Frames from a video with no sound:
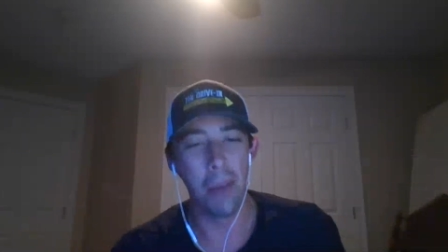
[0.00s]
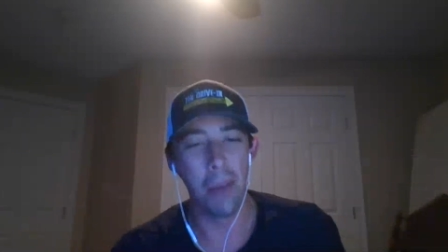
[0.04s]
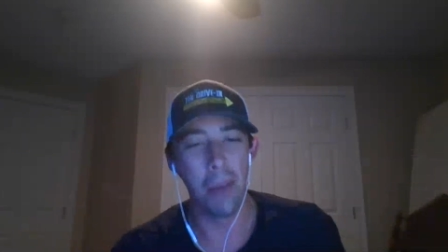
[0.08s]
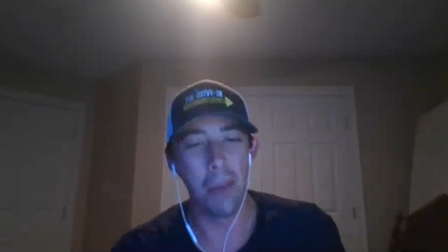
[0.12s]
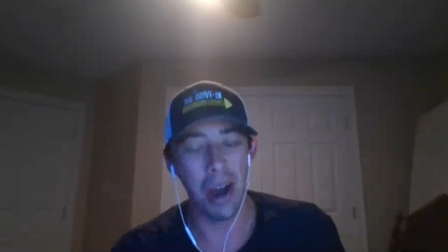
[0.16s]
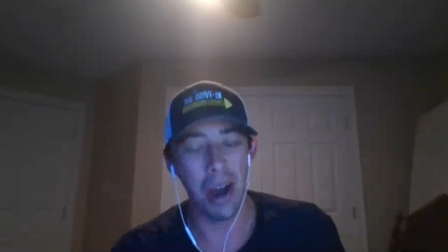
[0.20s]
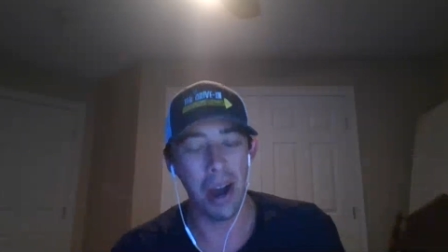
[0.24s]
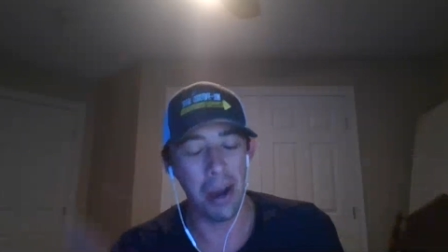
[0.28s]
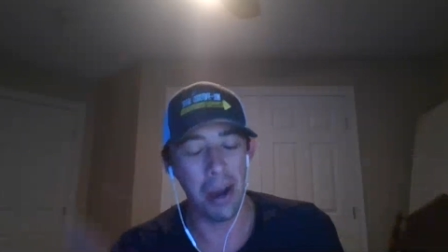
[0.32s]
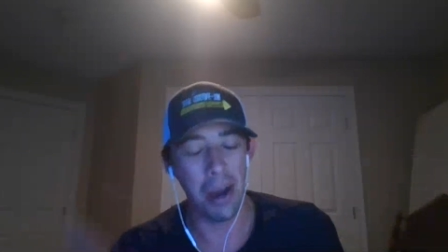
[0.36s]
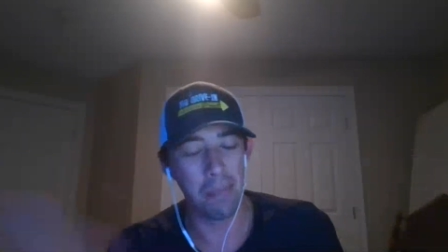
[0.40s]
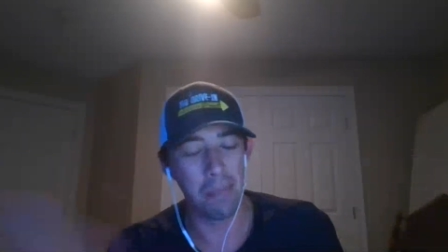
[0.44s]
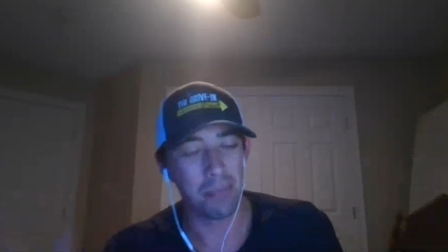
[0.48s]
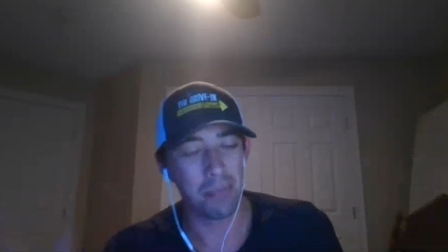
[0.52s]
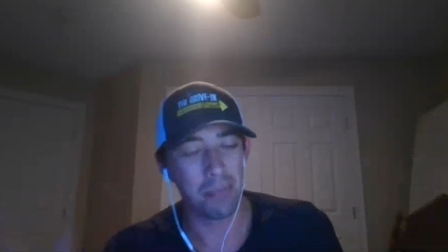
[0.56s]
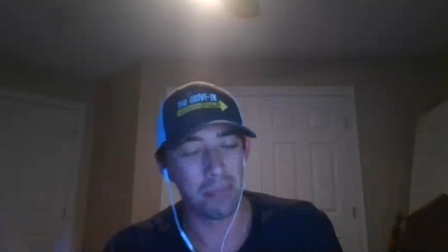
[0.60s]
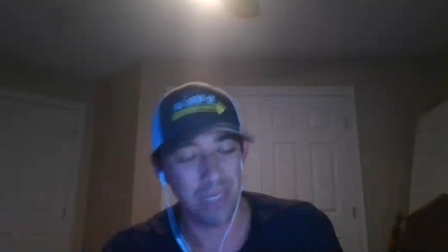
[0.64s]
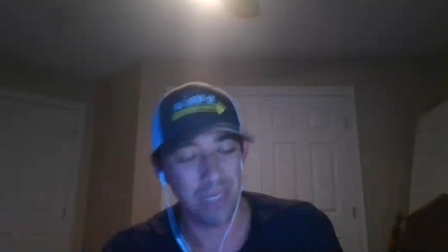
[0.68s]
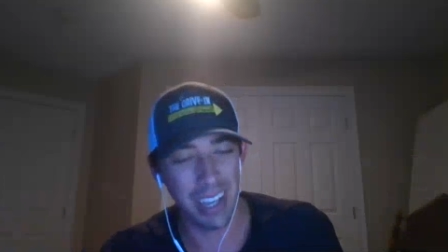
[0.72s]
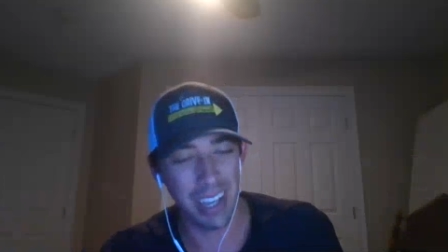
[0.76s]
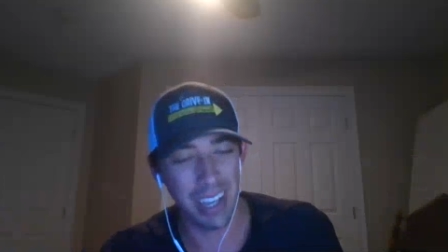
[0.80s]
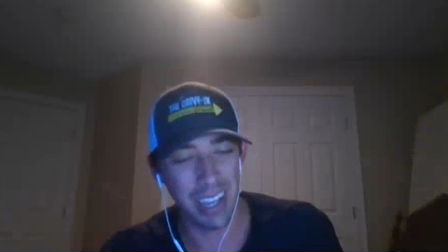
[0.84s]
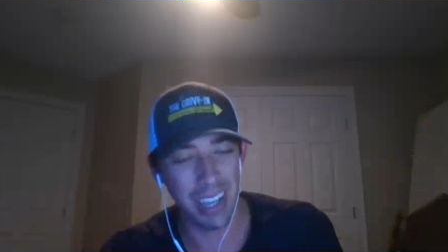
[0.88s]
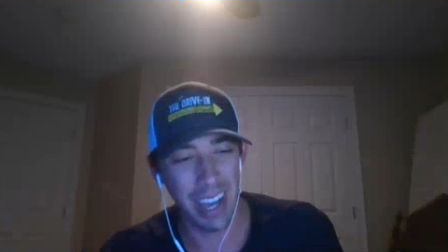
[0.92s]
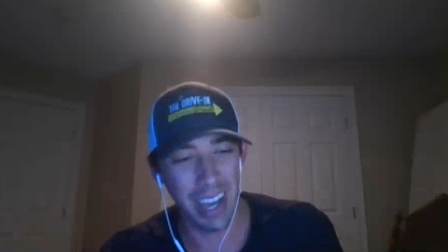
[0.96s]
Um,
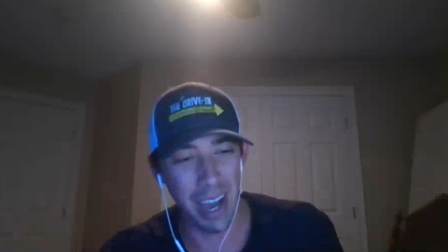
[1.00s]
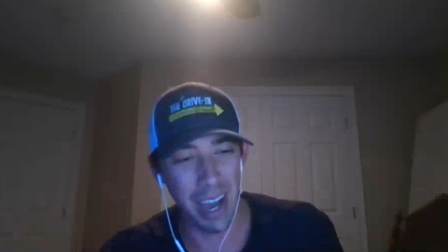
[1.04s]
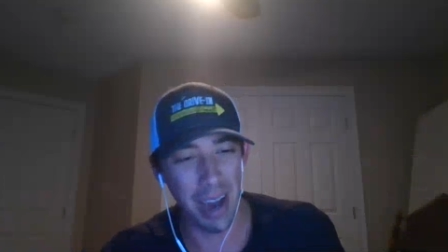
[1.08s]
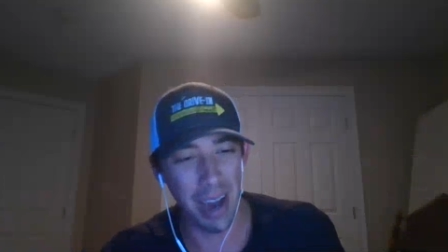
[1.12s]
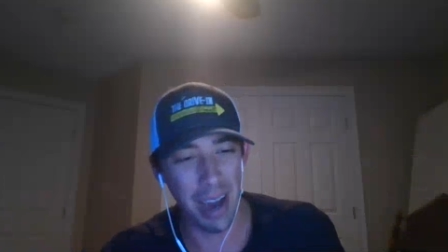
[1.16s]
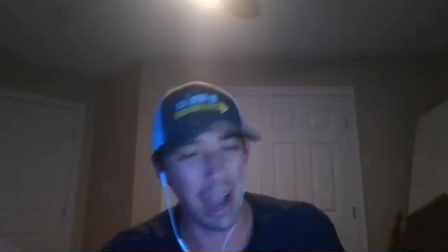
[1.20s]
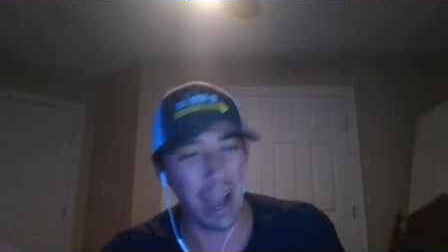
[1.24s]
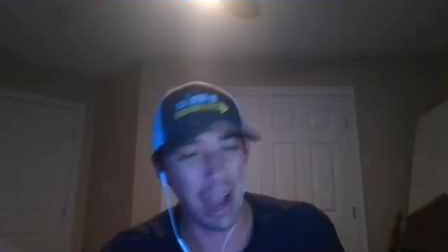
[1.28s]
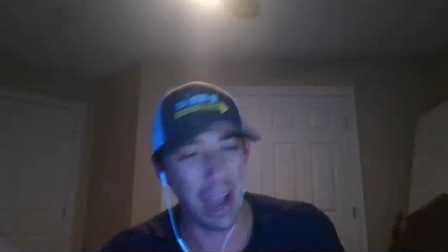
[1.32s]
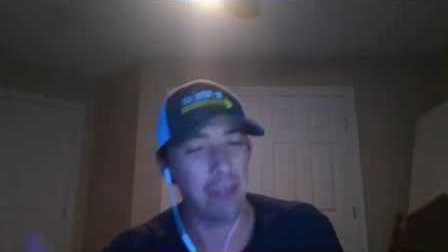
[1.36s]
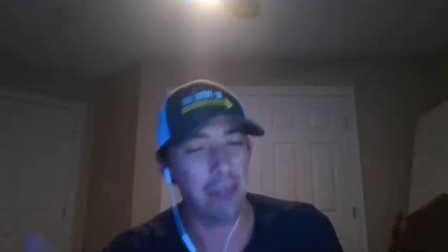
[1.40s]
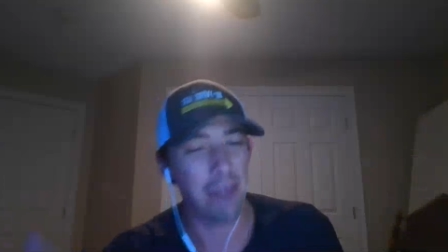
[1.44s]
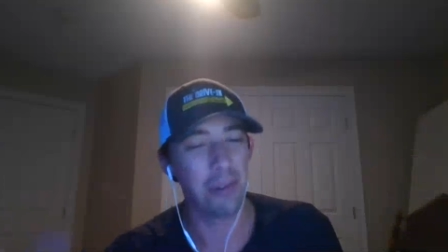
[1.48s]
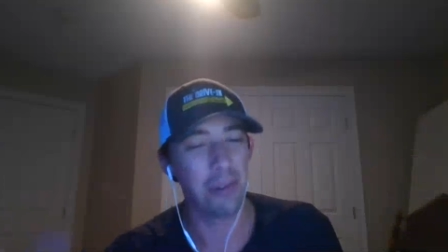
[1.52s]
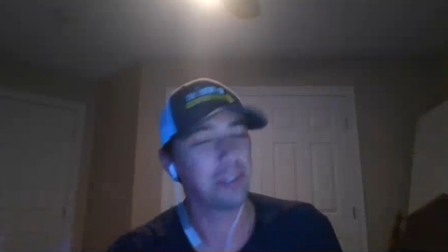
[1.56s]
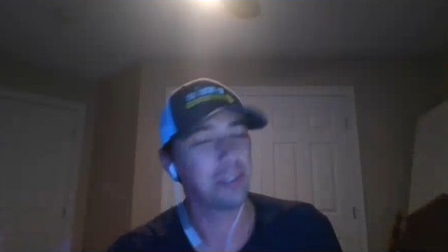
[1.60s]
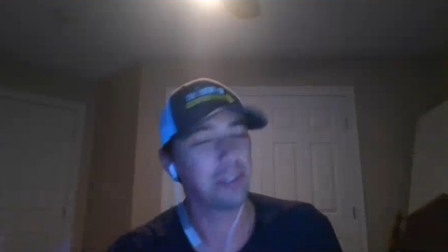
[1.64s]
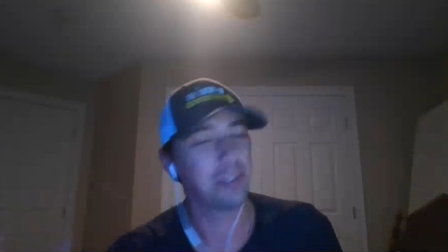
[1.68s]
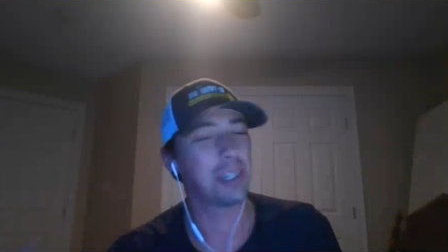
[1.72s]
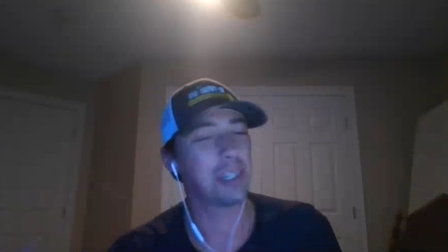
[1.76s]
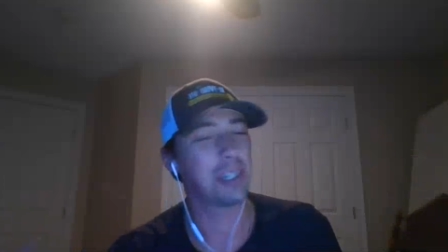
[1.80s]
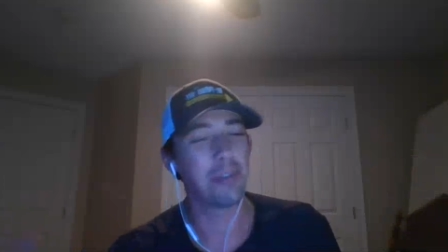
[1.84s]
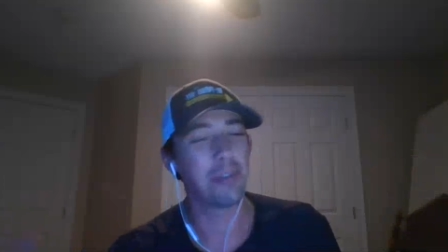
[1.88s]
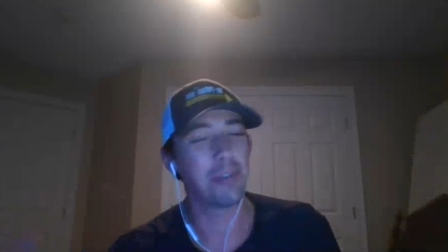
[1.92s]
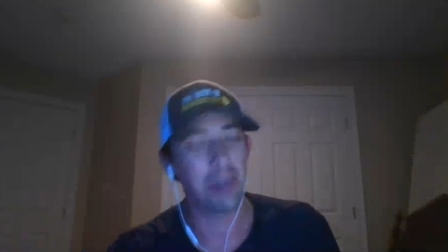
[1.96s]
I will
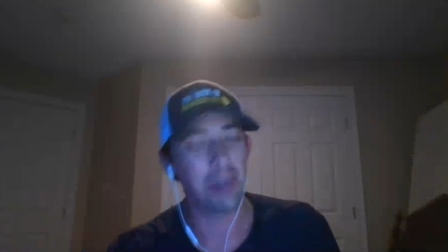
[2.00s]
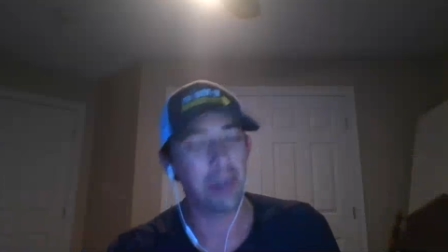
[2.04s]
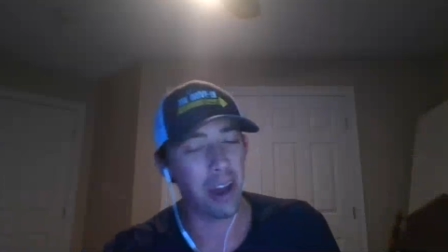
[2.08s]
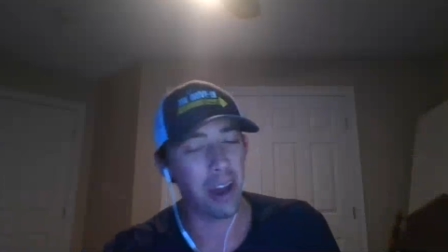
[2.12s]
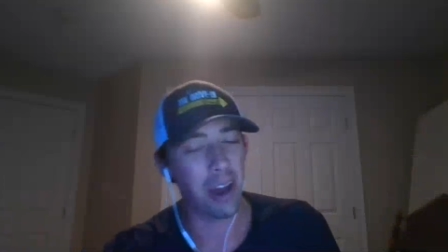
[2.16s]
just give him a,